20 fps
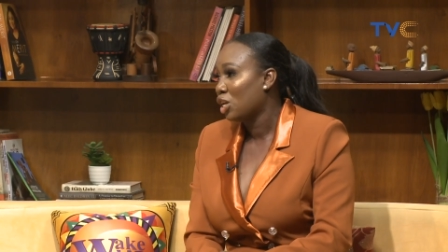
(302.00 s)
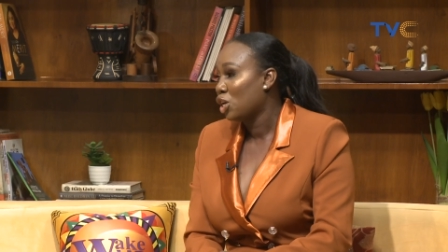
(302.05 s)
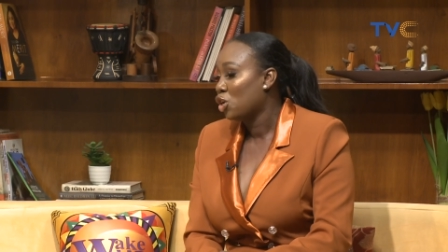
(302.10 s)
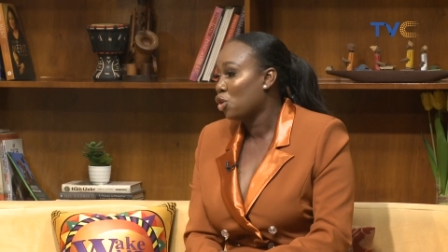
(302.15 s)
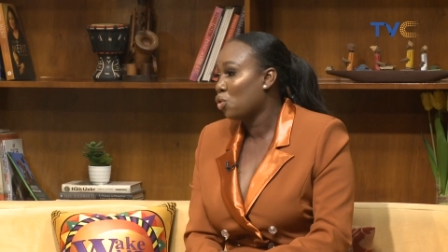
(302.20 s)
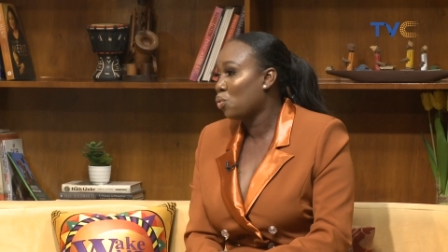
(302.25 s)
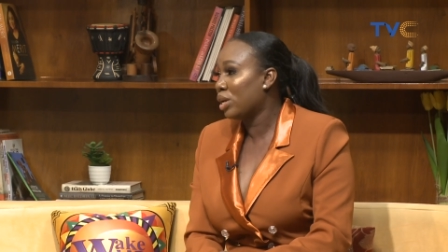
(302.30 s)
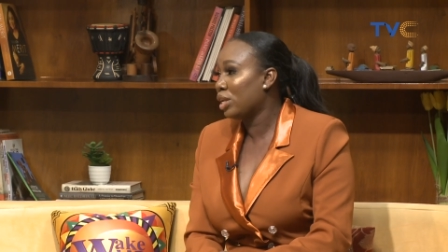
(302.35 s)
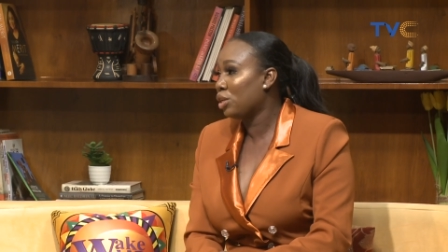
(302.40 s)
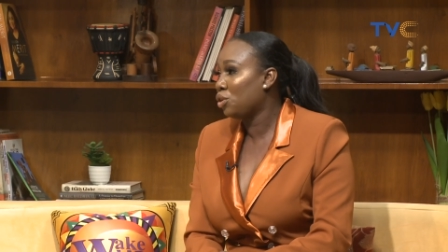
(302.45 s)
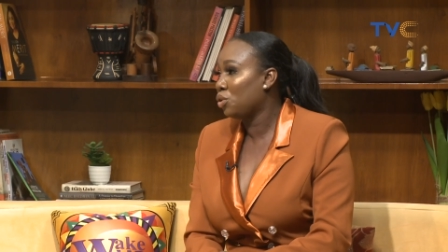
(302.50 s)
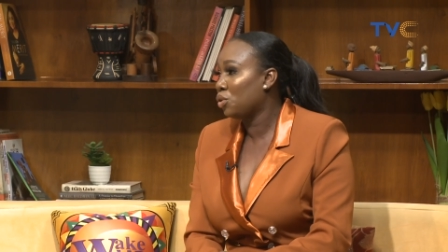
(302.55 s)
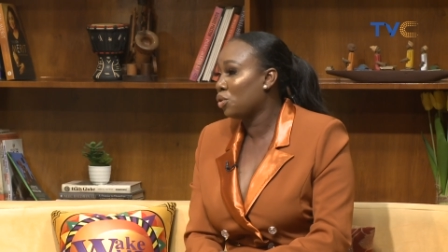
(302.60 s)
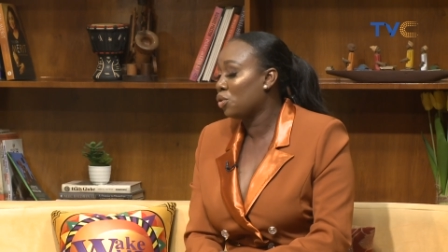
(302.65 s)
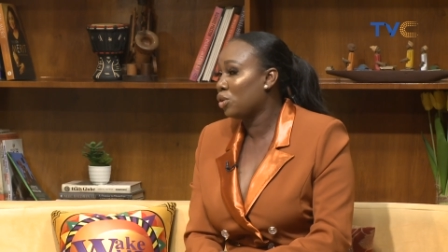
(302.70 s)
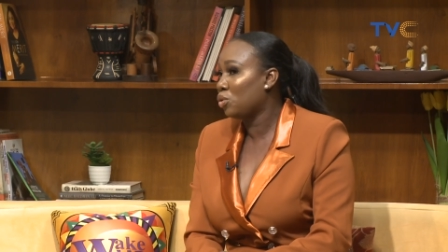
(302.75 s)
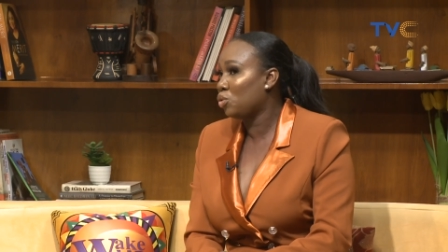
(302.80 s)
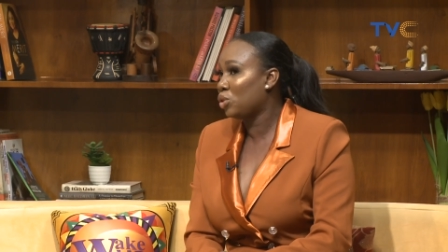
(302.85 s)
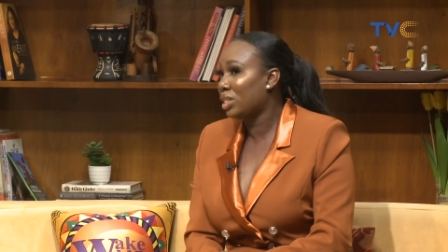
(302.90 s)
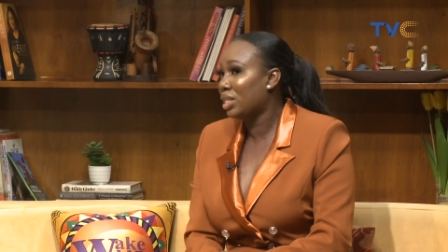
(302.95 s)
Mm. When, you
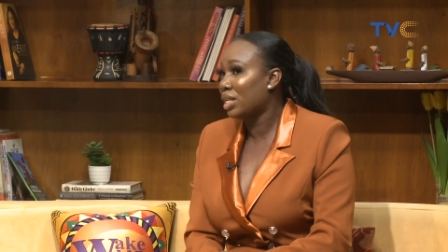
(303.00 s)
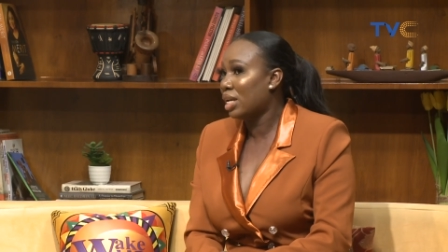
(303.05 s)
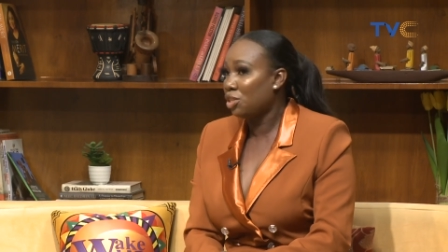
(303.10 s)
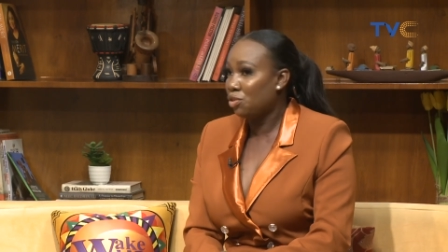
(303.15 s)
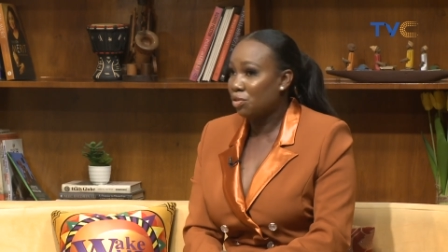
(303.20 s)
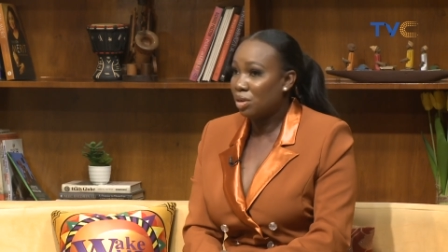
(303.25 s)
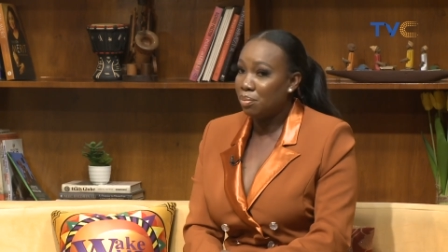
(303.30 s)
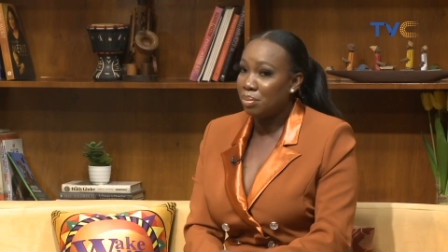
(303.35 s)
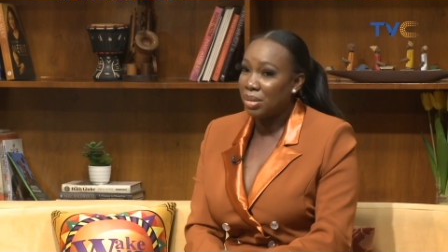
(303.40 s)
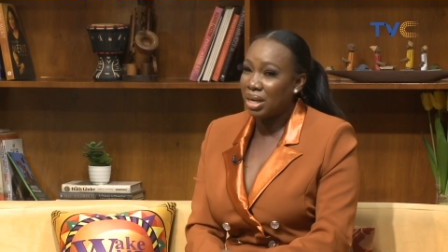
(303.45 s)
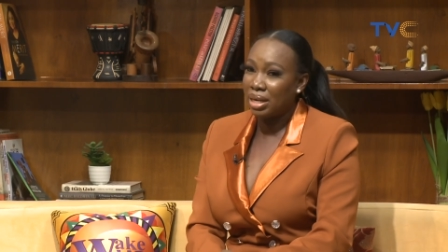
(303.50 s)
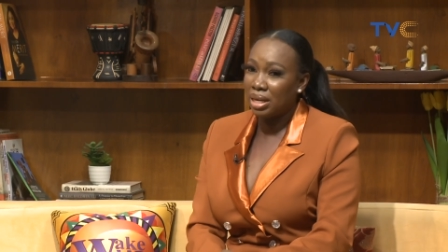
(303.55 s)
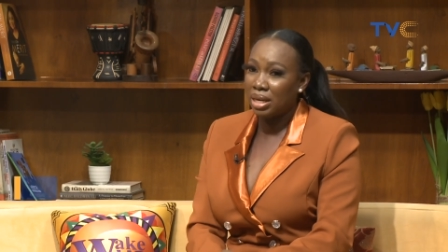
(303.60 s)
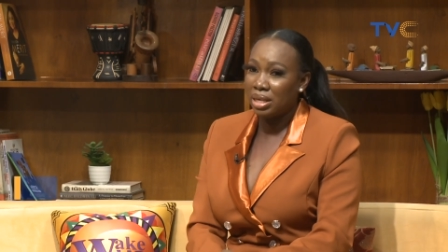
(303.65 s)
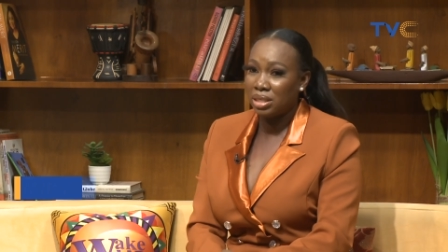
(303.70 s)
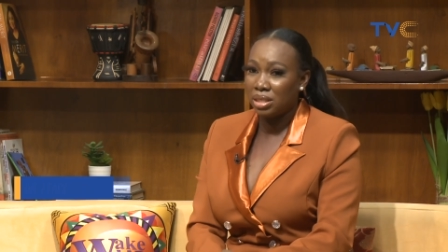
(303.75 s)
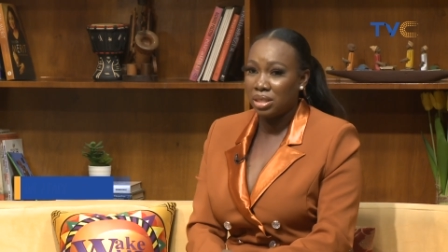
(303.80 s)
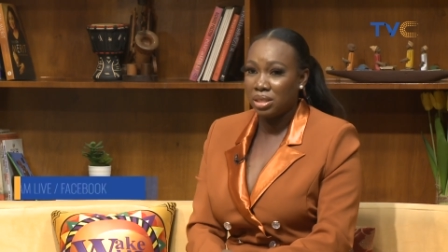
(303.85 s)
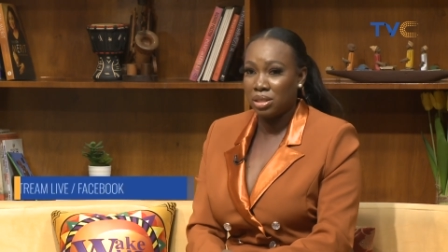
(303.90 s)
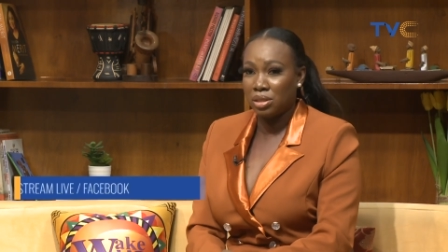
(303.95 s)
know, the Nigerian
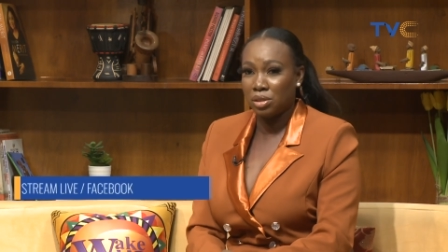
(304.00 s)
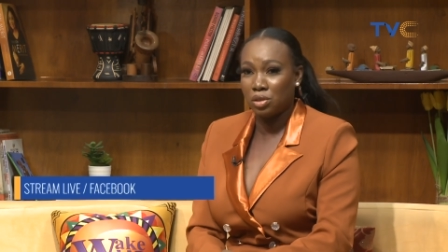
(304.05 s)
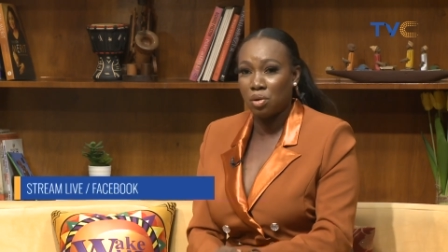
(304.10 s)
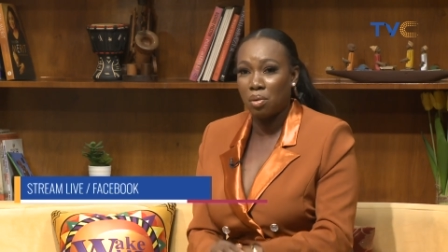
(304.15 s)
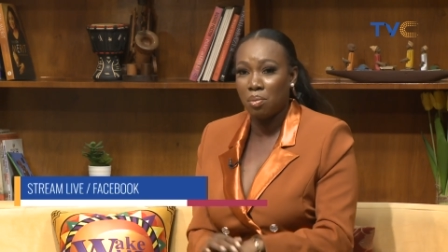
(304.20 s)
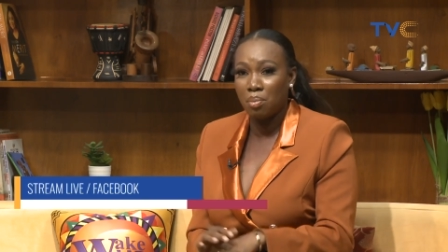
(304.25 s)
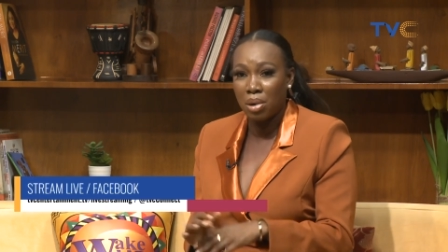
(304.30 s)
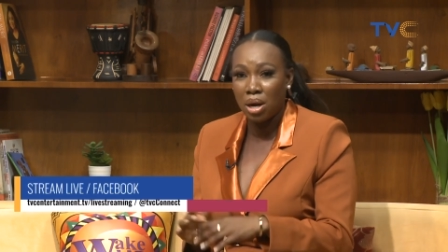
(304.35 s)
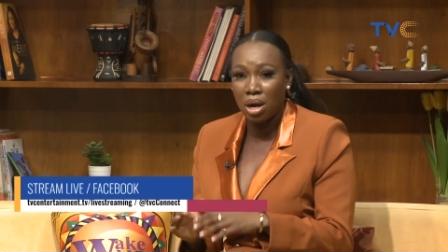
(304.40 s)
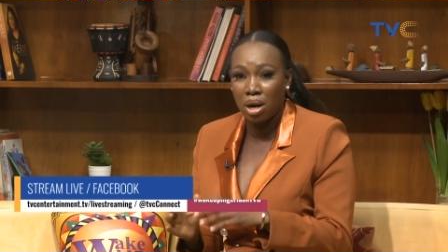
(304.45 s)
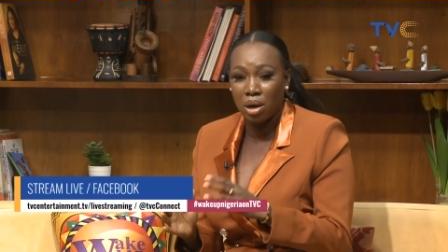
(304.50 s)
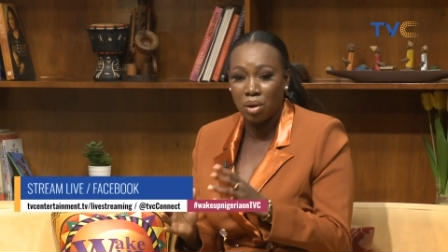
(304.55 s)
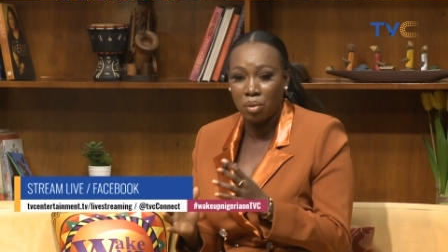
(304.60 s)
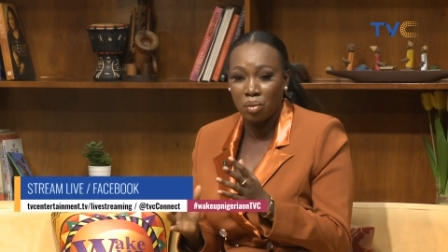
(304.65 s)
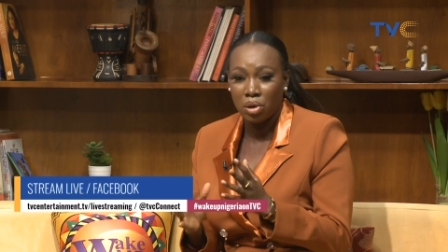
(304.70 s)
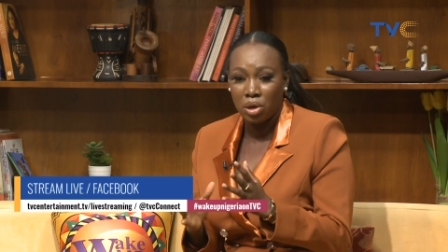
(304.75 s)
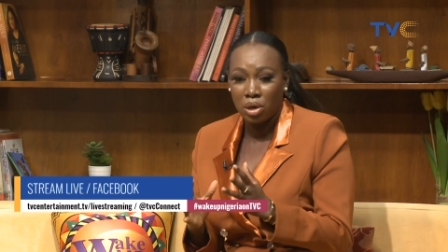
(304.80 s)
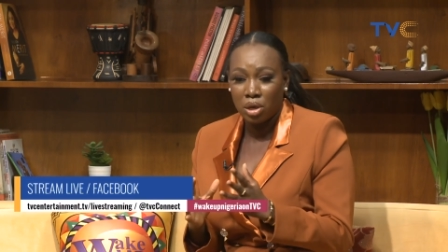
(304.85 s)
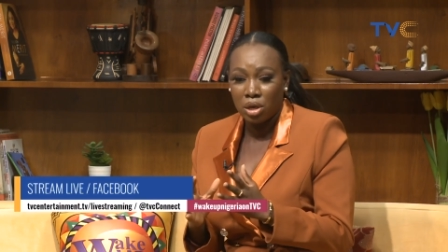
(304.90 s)
market is somehow,